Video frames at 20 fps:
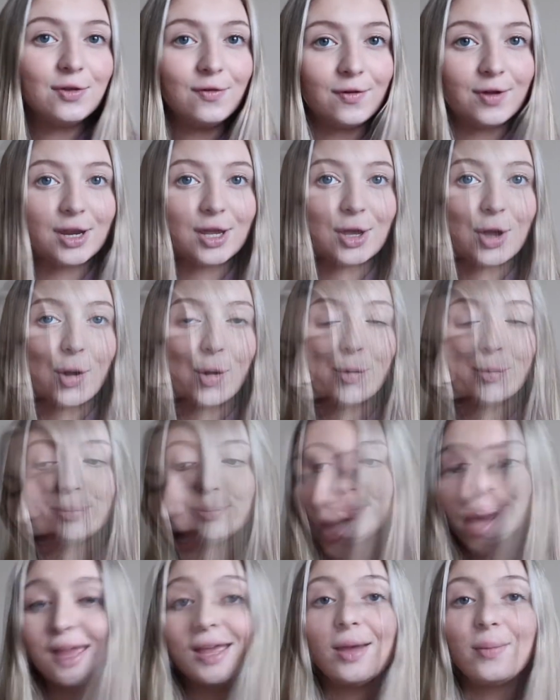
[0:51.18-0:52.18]
the video,
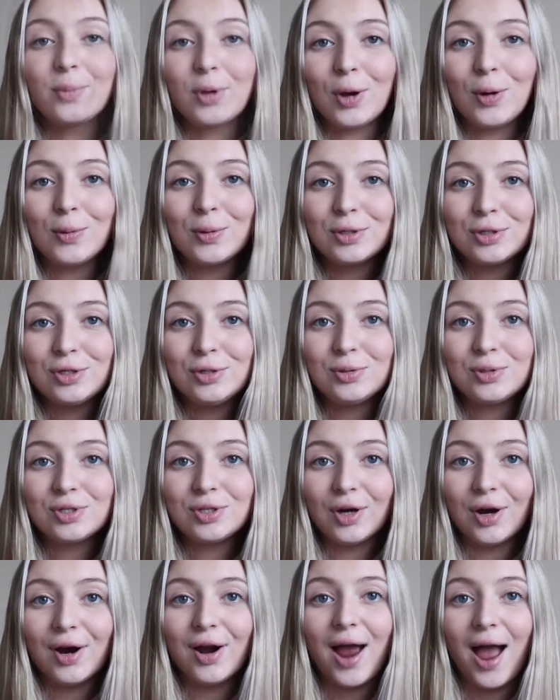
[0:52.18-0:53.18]
I am going to
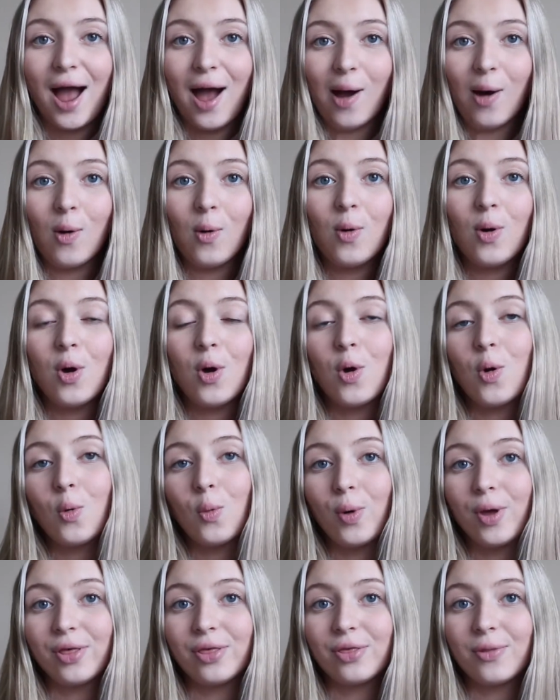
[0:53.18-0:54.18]
start out
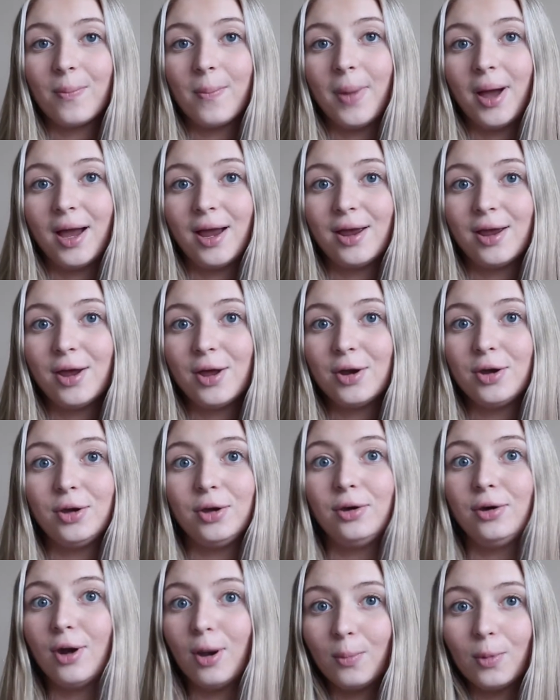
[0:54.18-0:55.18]
with my
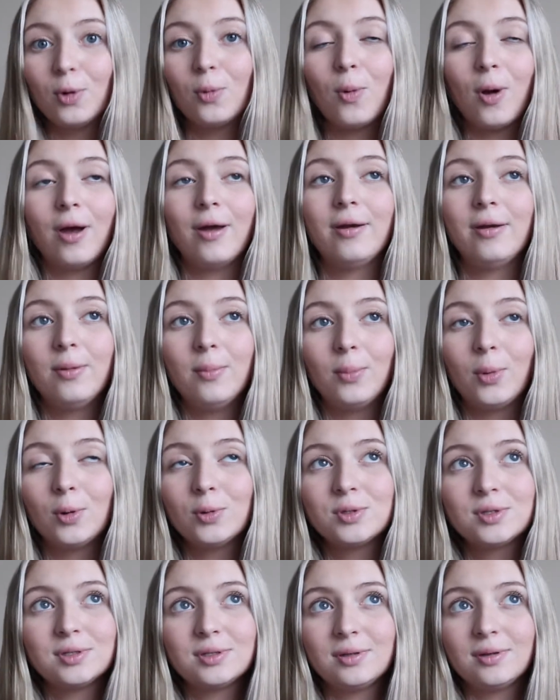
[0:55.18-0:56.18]
number one
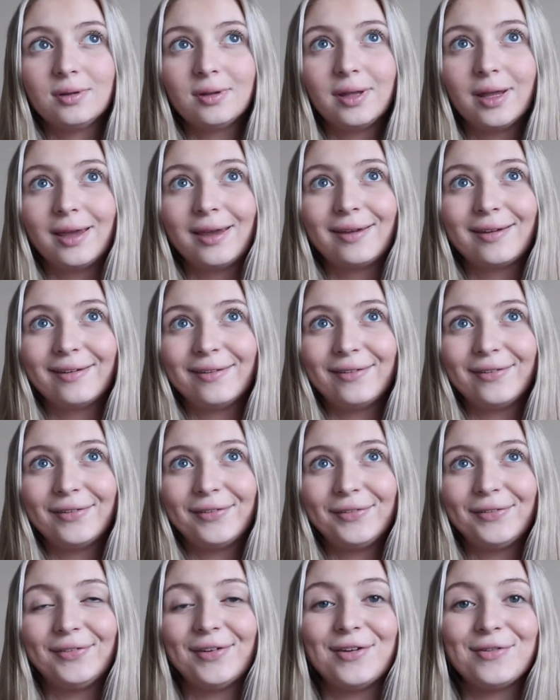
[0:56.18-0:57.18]
most like
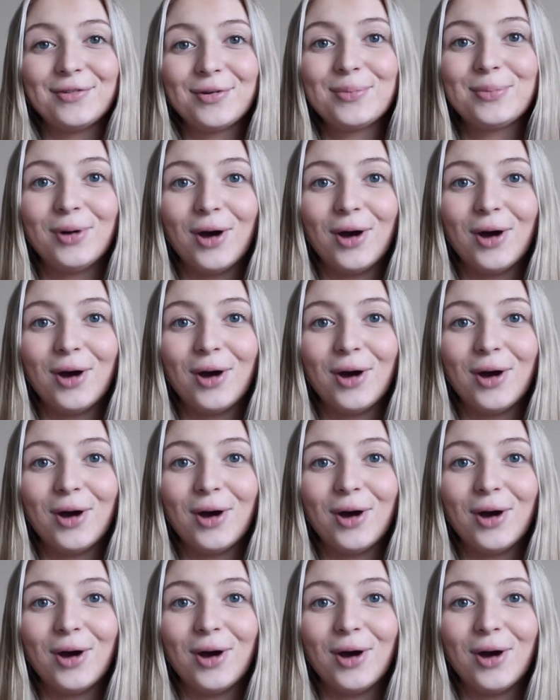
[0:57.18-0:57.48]
favorite